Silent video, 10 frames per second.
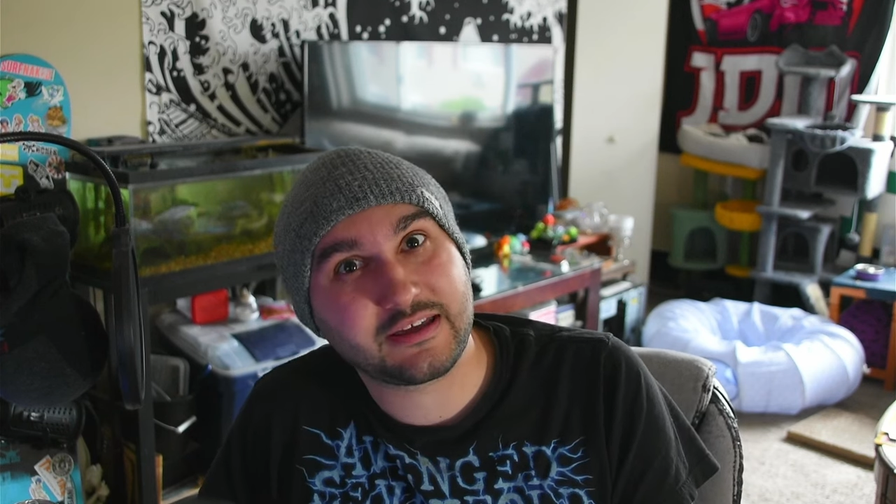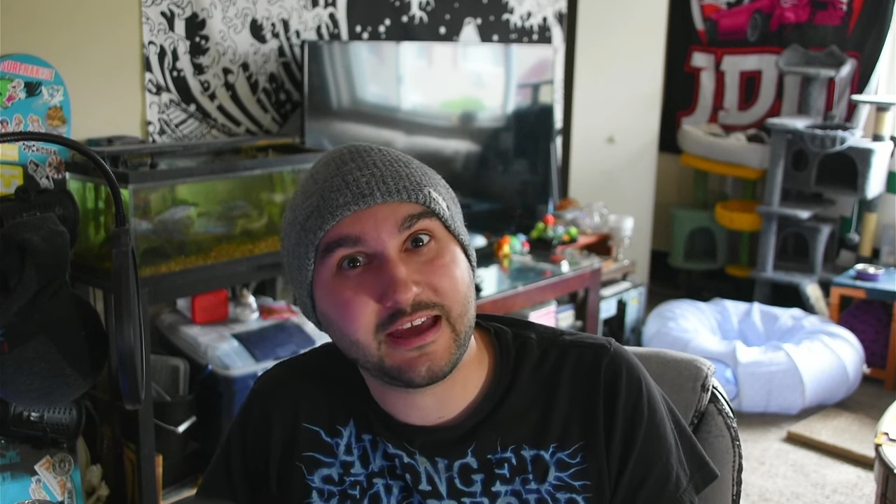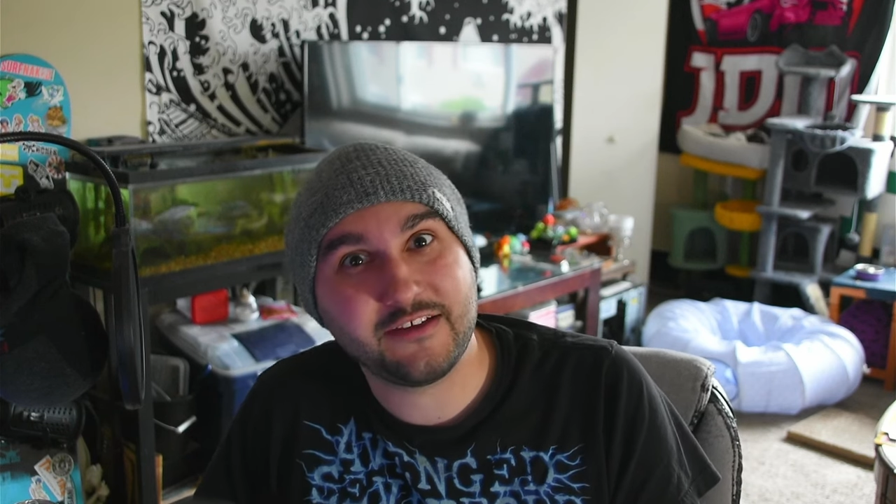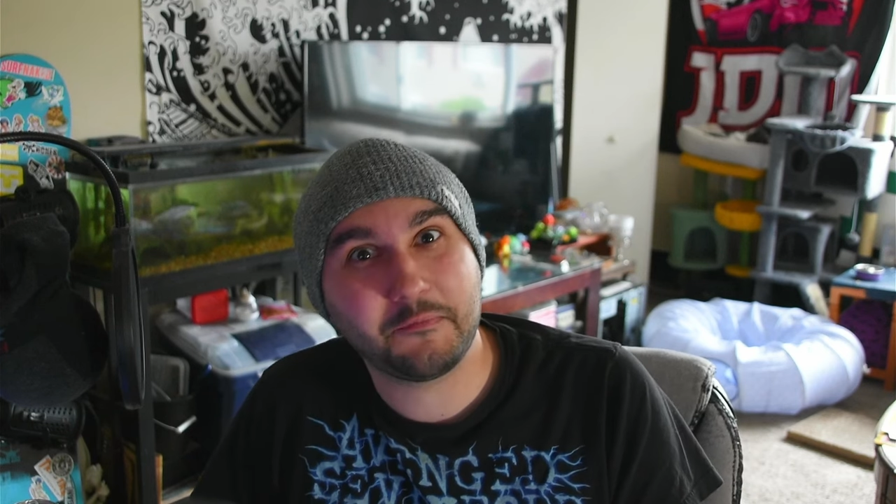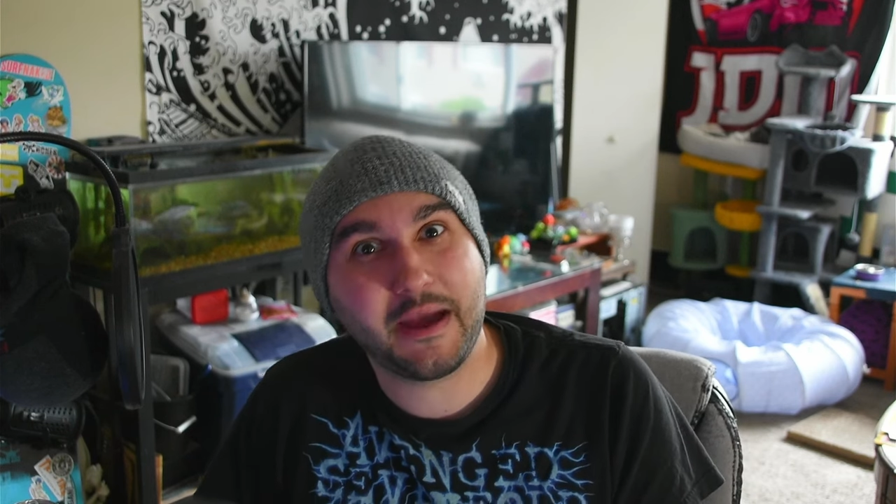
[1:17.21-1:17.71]

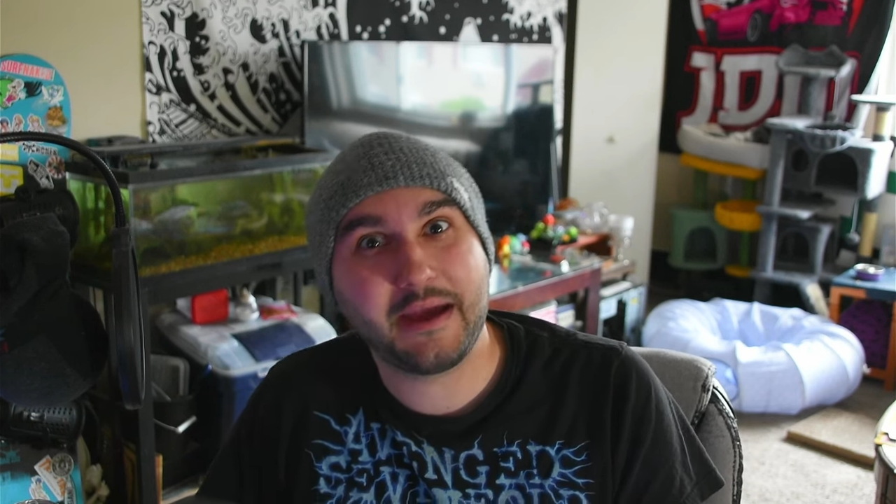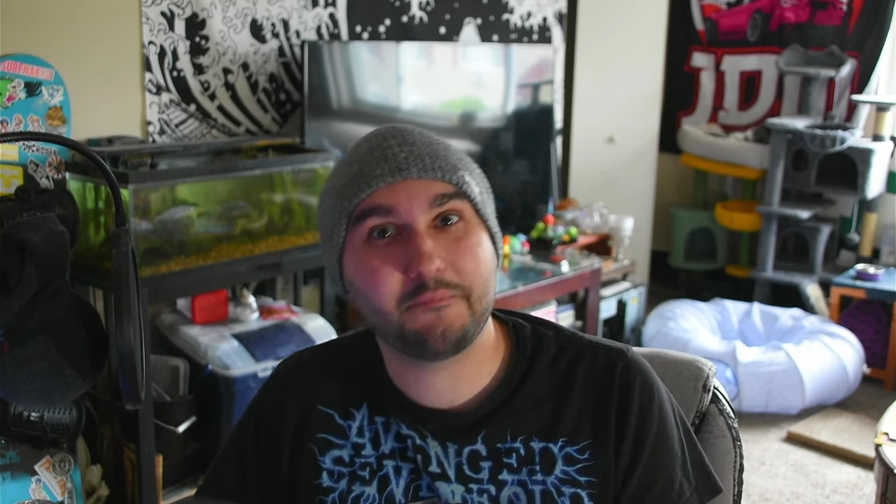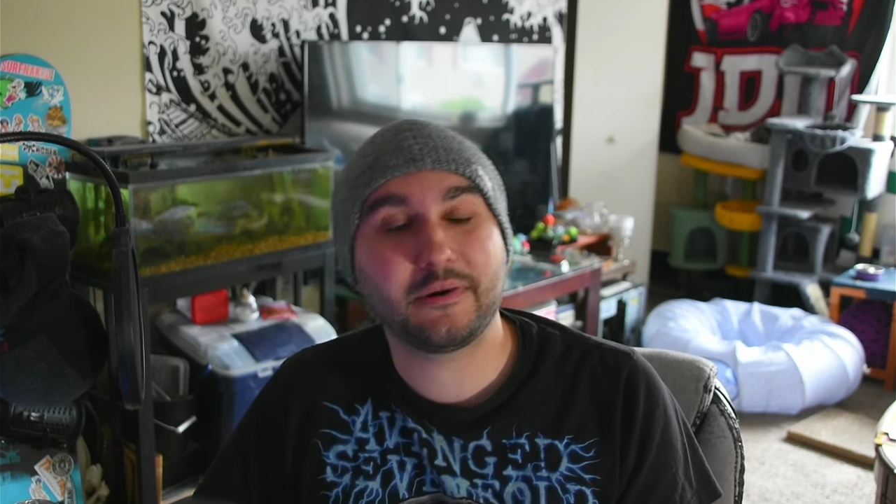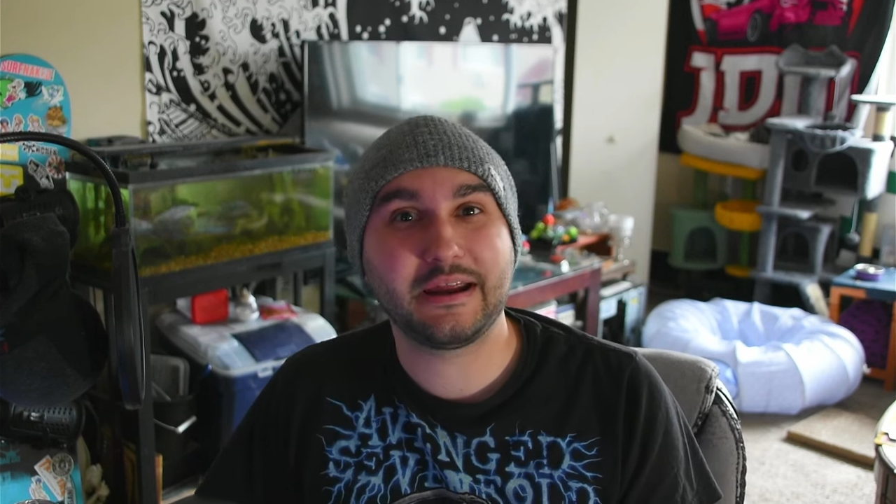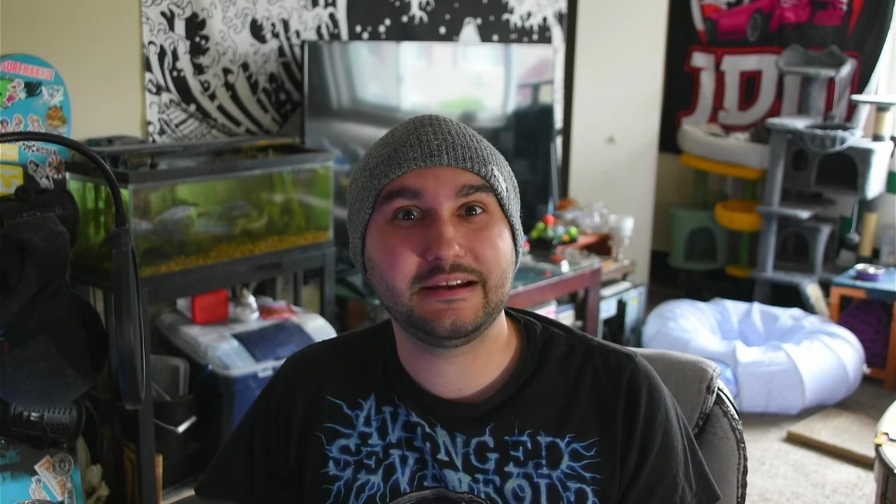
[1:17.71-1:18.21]

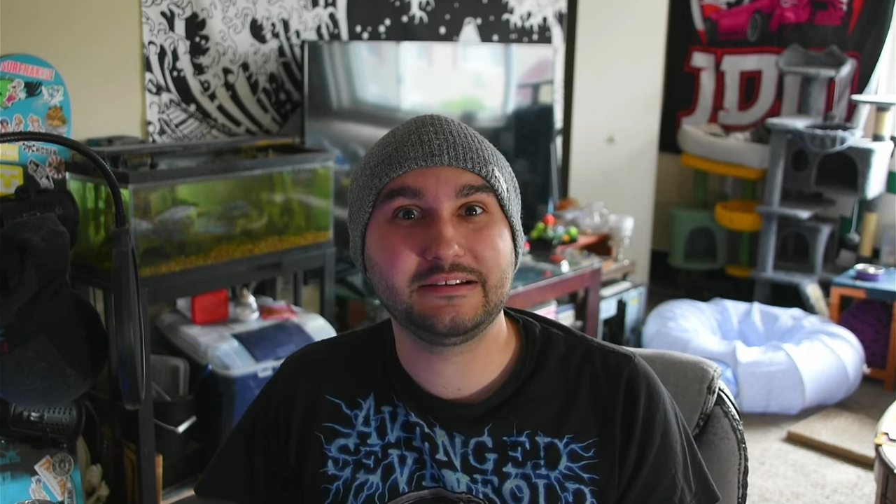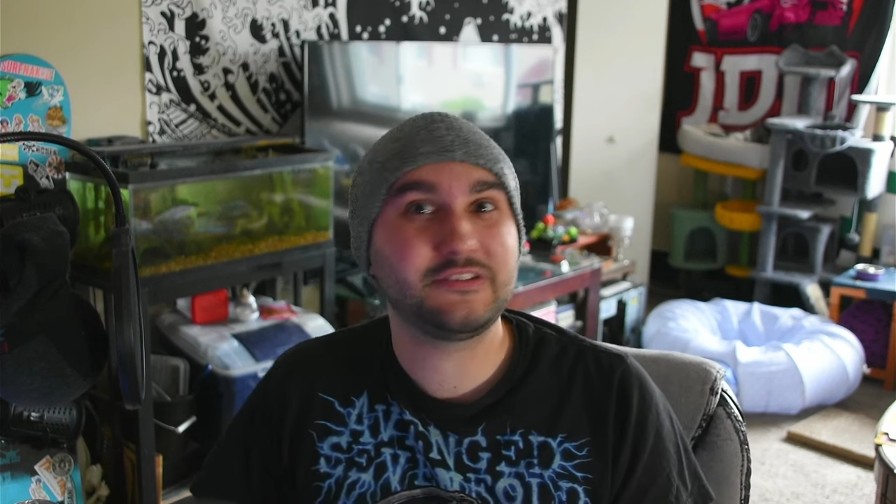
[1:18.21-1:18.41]
caveman brain